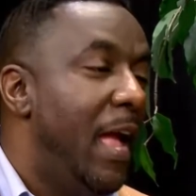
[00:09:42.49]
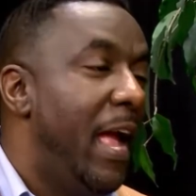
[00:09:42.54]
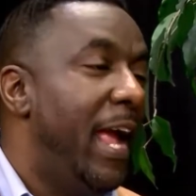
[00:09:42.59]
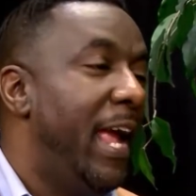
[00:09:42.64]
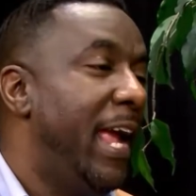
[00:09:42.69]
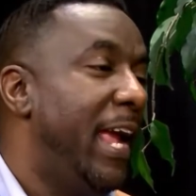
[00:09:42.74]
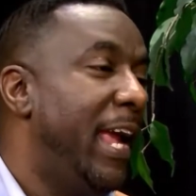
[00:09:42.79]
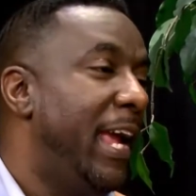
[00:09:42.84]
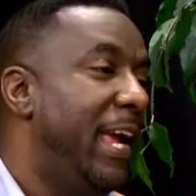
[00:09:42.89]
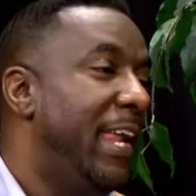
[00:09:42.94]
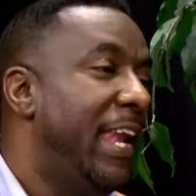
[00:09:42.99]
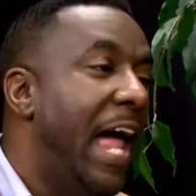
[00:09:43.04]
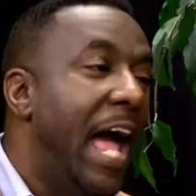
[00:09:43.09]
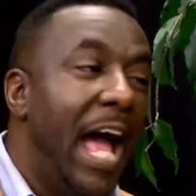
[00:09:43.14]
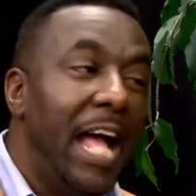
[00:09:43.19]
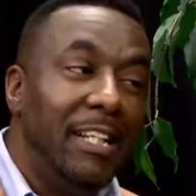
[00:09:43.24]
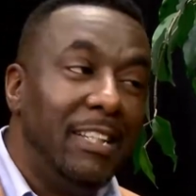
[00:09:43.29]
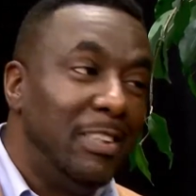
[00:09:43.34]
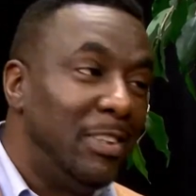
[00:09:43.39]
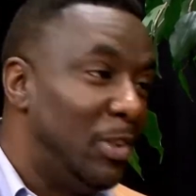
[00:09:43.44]
And
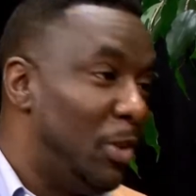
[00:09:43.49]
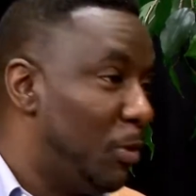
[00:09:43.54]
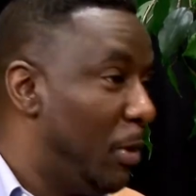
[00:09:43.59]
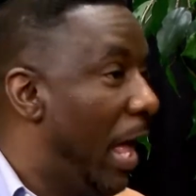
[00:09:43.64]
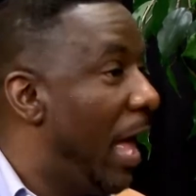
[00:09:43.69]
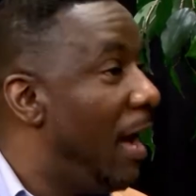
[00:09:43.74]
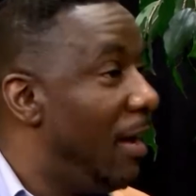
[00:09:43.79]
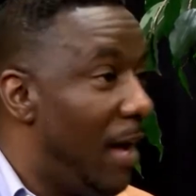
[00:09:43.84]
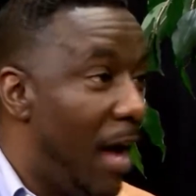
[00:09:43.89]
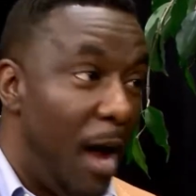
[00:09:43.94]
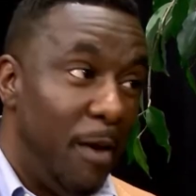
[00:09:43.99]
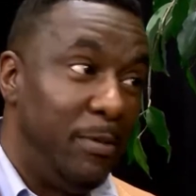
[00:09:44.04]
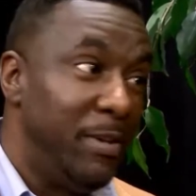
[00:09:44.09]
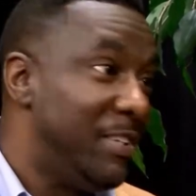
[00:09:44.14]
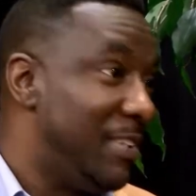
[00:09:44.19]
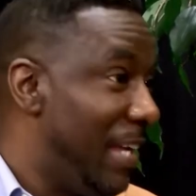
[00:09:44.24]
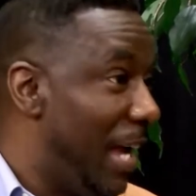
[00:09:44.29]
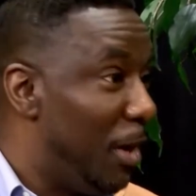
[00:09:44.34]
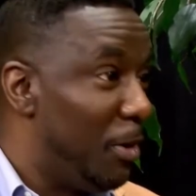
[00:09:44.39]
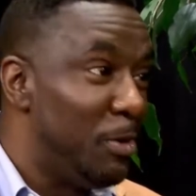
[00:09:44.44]
I just don't,
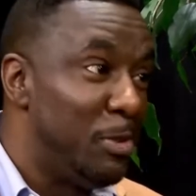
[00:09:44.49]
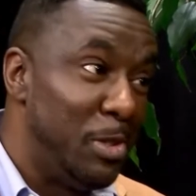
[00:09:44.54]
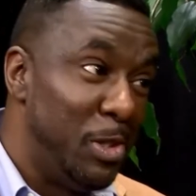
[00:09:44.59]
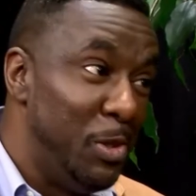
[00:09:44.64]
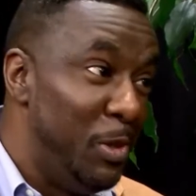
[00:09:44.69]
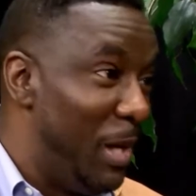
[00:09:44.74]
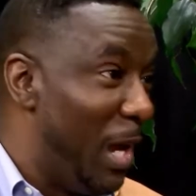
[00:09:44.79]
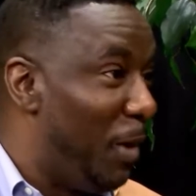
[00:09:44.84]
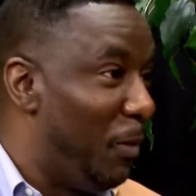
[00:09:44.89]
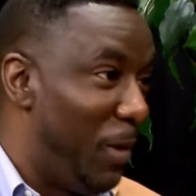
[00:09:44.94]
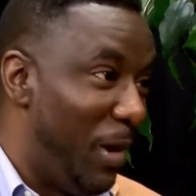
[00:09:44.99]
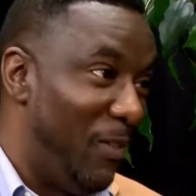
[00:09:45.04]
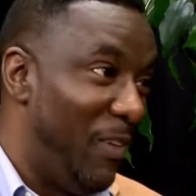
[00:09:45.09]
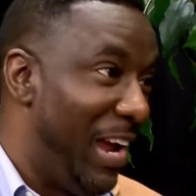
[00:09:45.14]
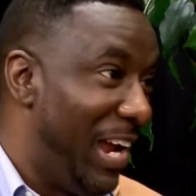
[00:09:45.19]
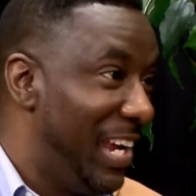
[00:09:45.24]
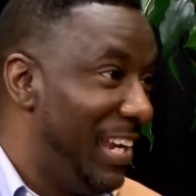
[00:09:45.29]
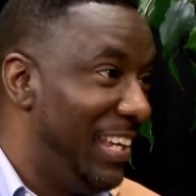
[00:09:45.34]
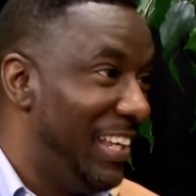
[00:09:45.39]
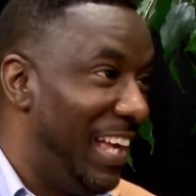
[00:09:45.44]
obviously, I don't see you that way,
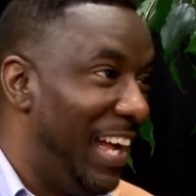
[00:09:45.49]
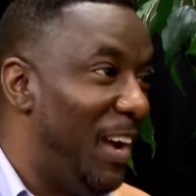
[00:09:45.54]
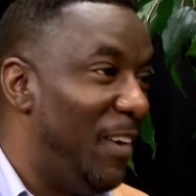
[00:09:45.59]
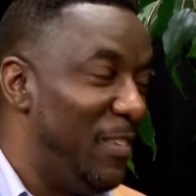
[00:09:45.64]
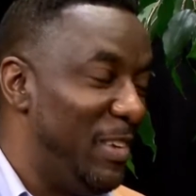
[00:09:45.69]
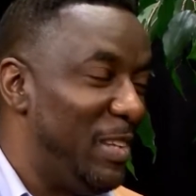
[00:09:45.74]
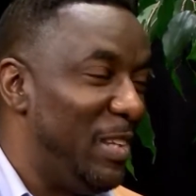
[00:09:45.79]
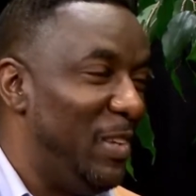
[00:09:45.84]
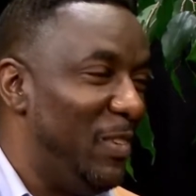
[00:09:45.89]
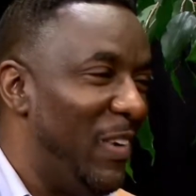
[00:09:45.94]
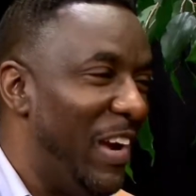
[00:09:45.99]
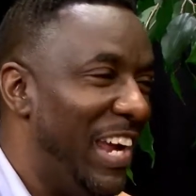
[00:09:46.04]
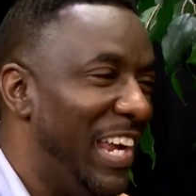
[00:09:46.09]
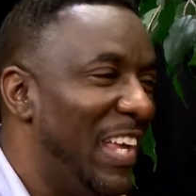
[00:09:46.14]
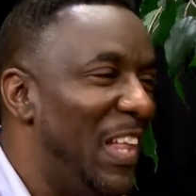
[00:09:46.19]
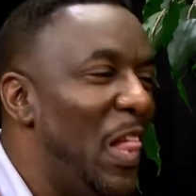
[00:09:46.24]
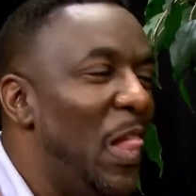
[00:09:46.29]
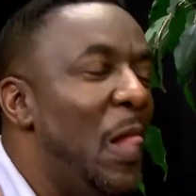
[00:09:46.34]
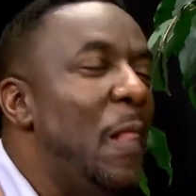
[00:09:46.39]
right? Obviously, right?